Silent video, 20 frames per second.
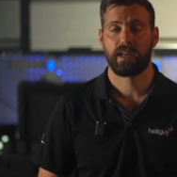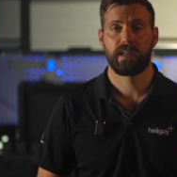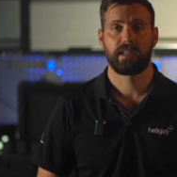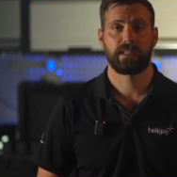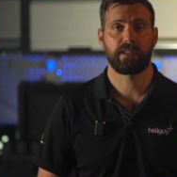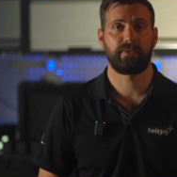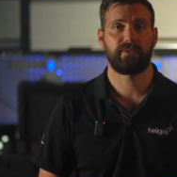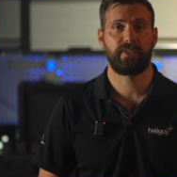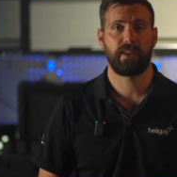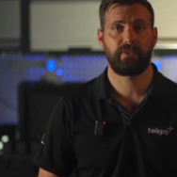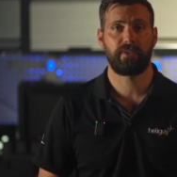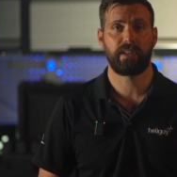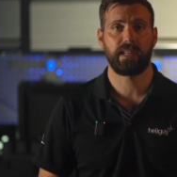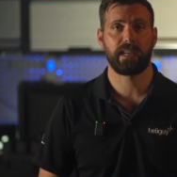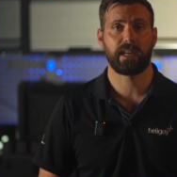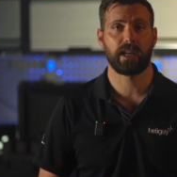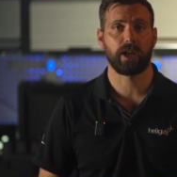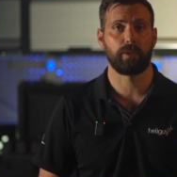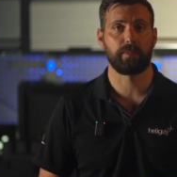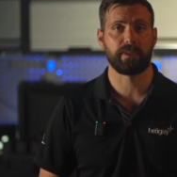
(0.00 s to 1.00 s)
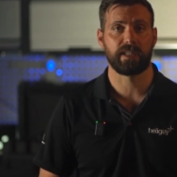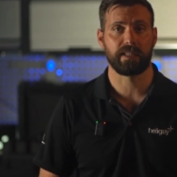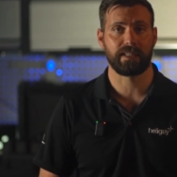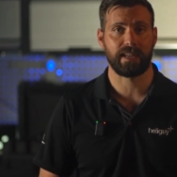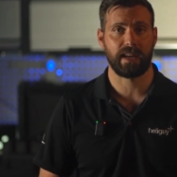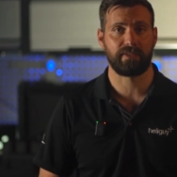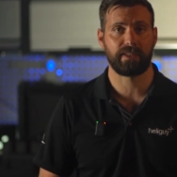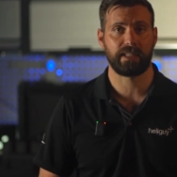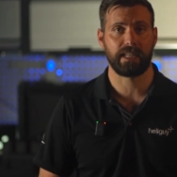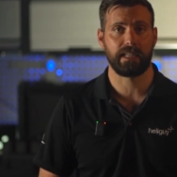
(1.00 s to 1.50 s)
to 15 kilometers
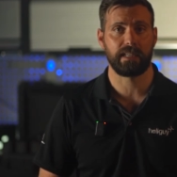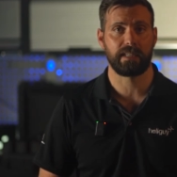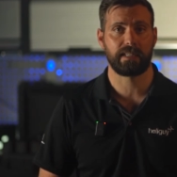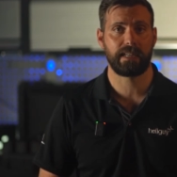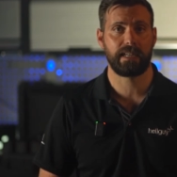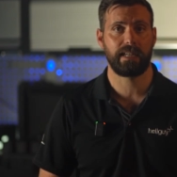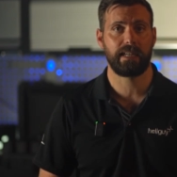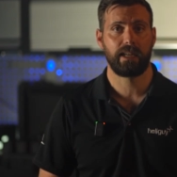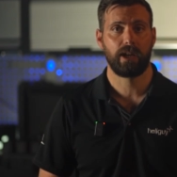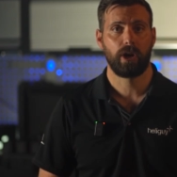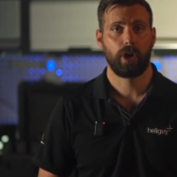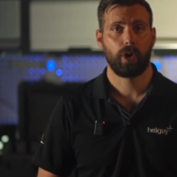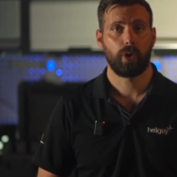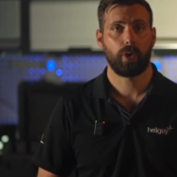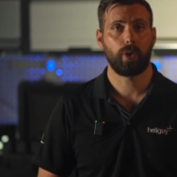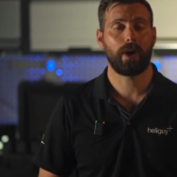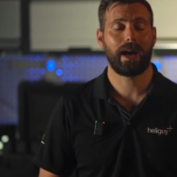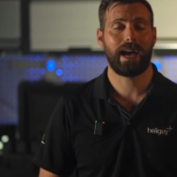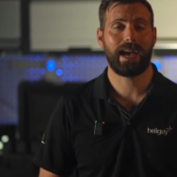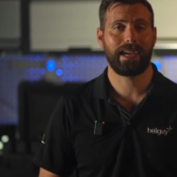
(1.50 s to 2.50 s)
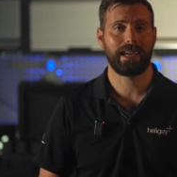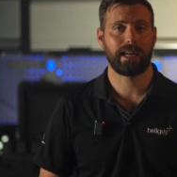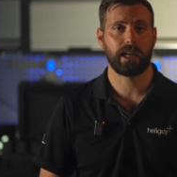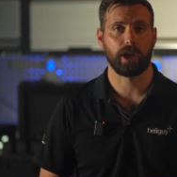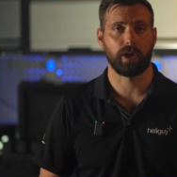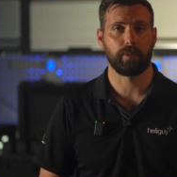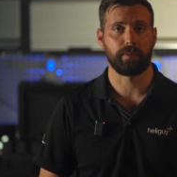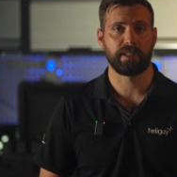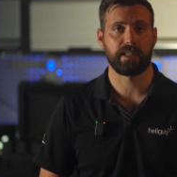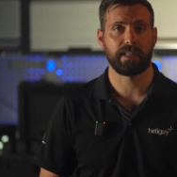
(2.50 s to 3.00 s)
FCC or 8
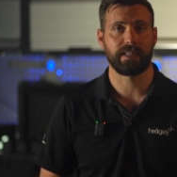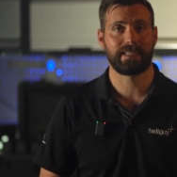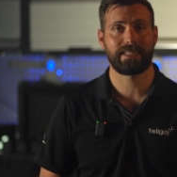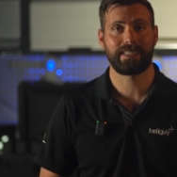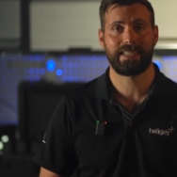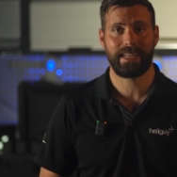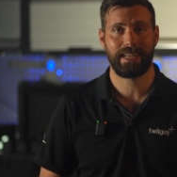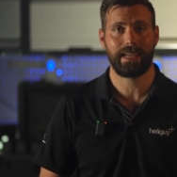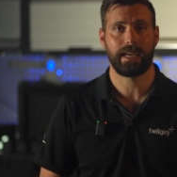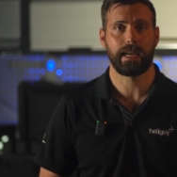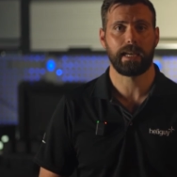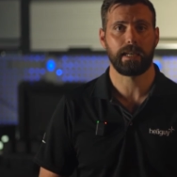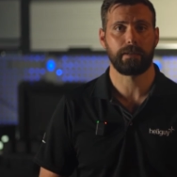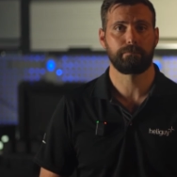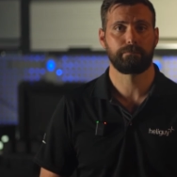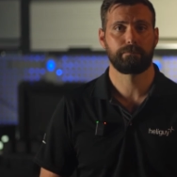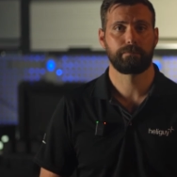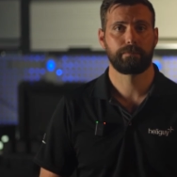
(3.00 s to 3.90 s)
kilometers CE.